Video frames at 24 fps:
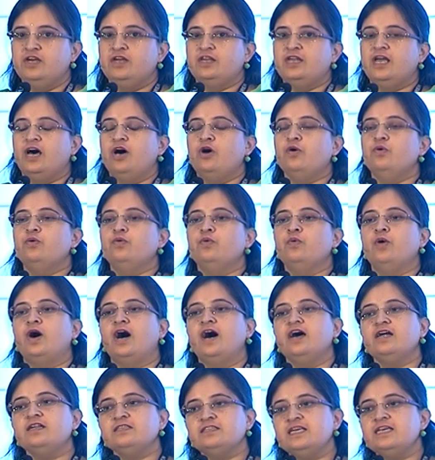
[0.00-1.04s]
Now, who
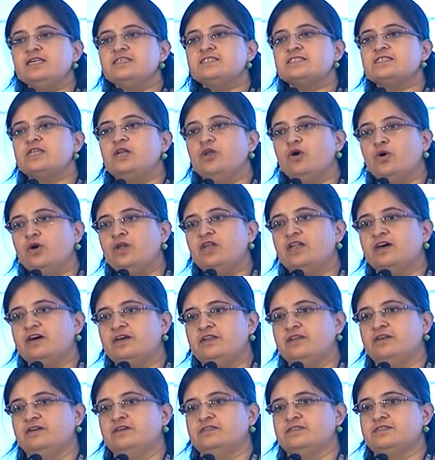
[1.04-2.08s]
are these slow
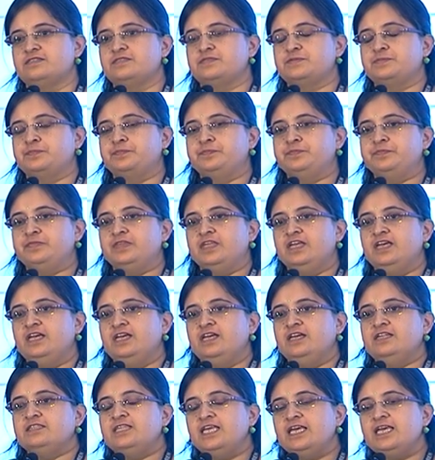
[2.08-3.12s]
learners?
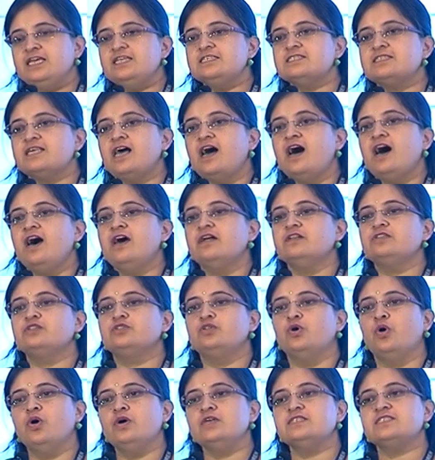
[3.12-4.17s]
These are
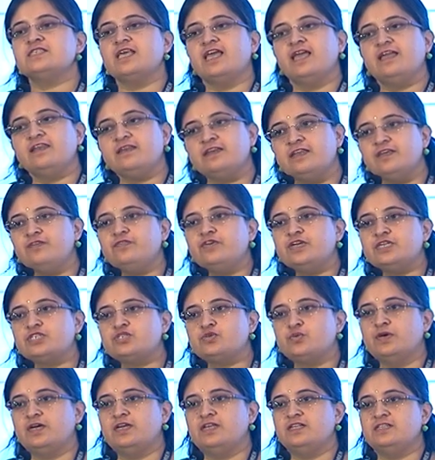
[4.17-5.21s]
those
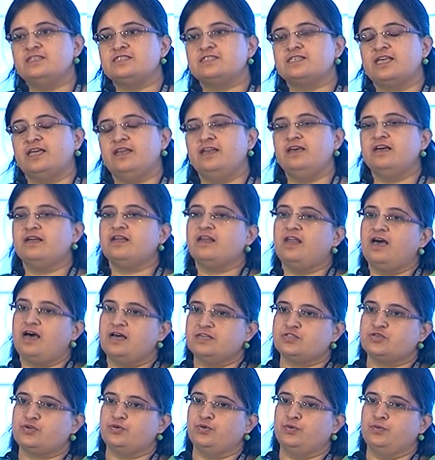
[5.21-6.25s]
individuals in a
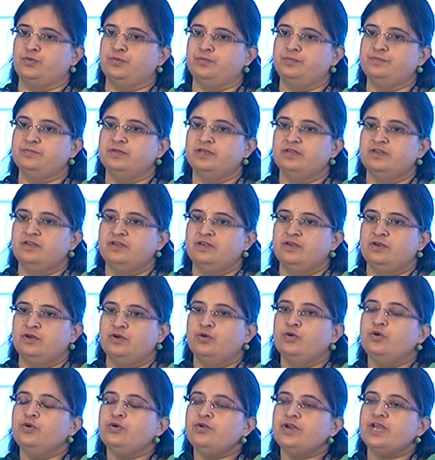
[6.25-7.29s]
classroom
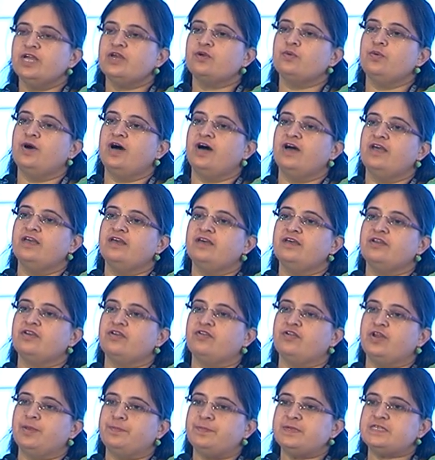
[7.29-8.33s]
who require
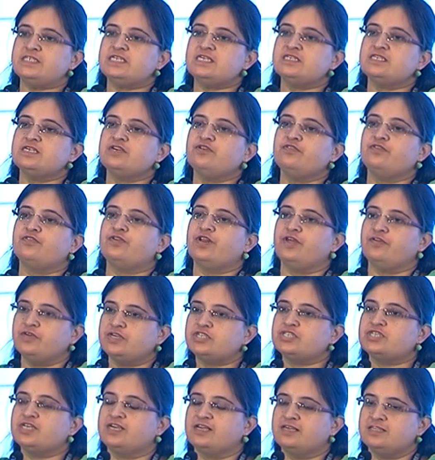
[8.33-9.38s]
repetitive
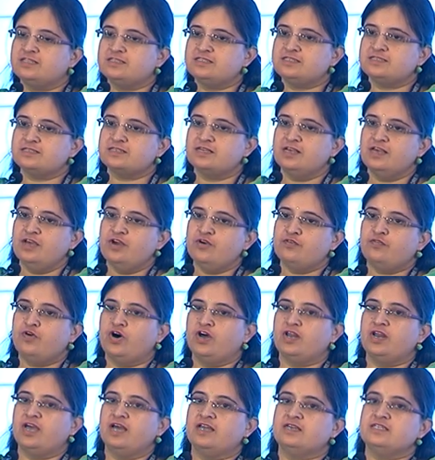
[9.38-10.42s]
revisions
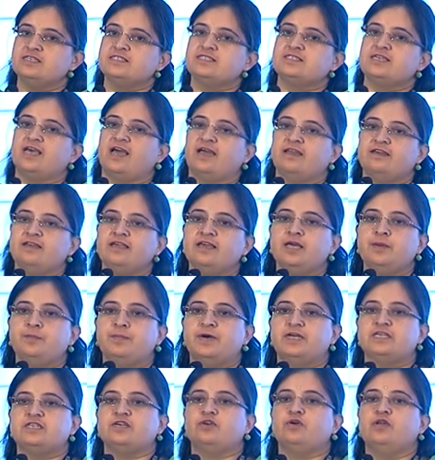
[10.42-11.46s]
for understanding a
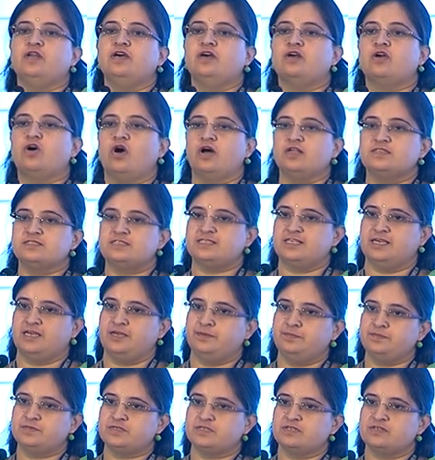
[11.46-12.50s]
particular
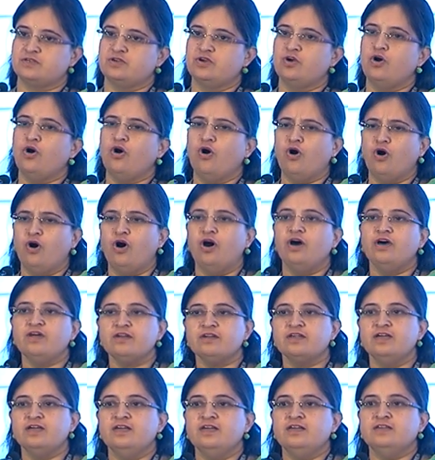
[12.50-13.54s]
concept or
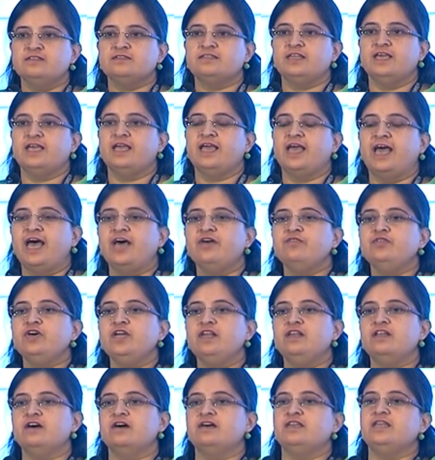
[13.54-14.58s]
they have
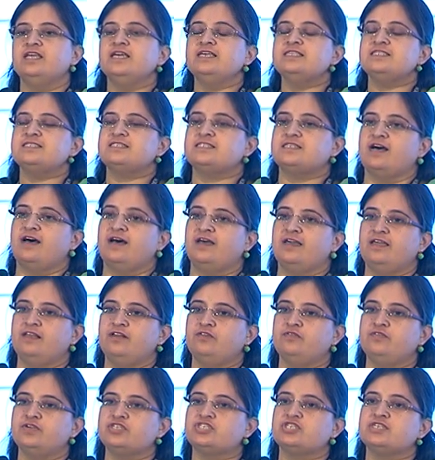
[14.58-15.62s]
a learning
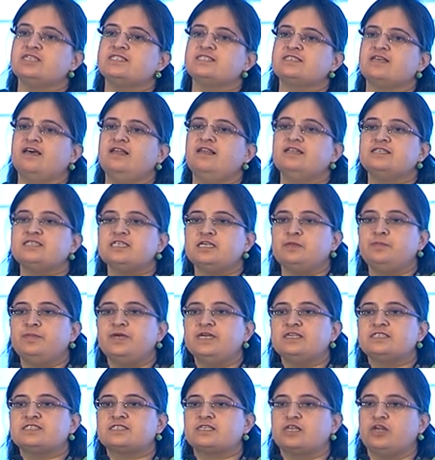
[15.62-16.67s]
style which is a little
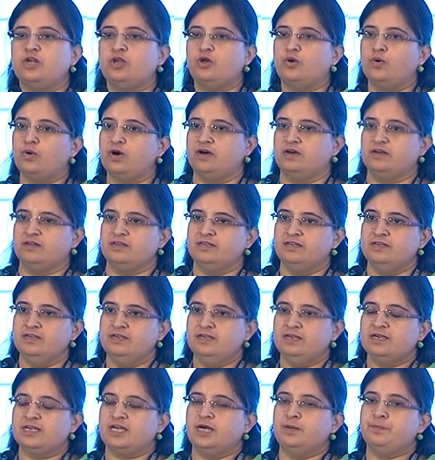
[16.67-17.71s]
bit slower
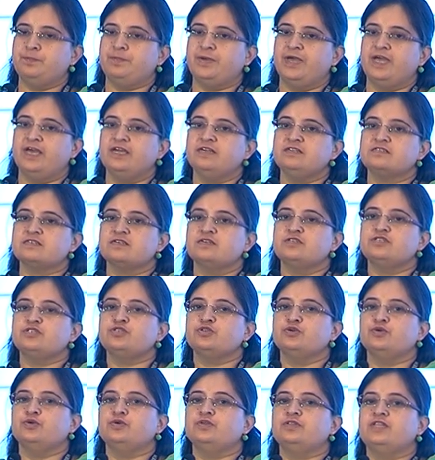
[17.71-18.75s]
compared
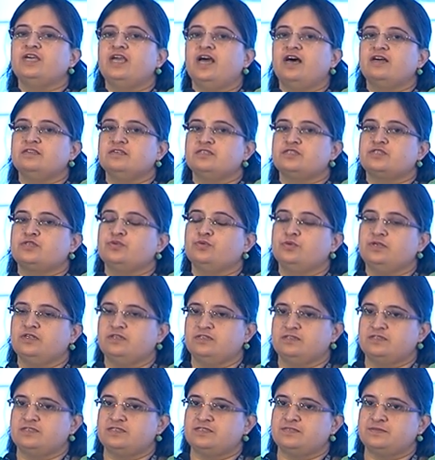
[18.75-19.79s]
to the other
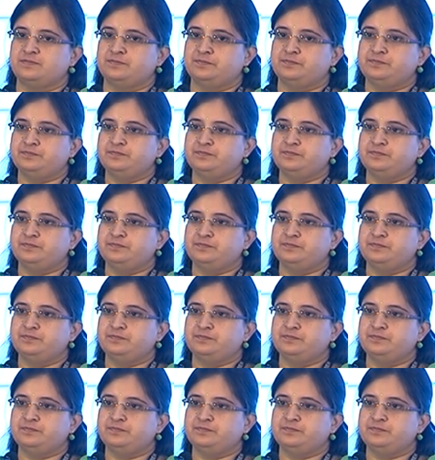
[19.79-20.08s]
students.